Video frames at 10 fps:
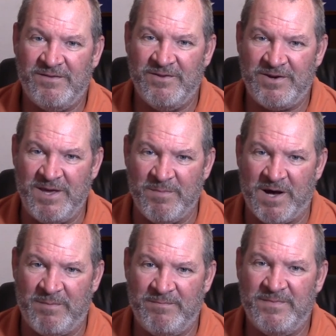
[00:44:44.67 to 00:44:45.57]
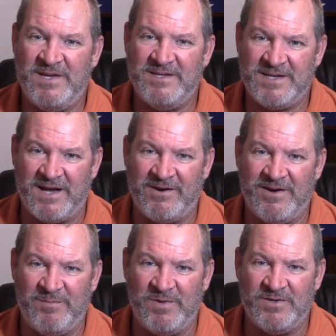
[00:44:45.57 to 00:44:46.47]
Look him up. He's got
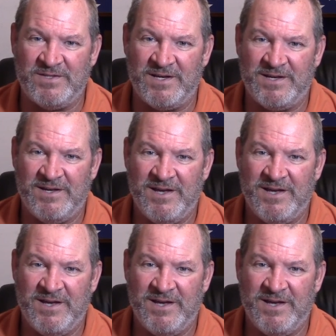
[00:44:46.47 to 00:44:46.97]
great music.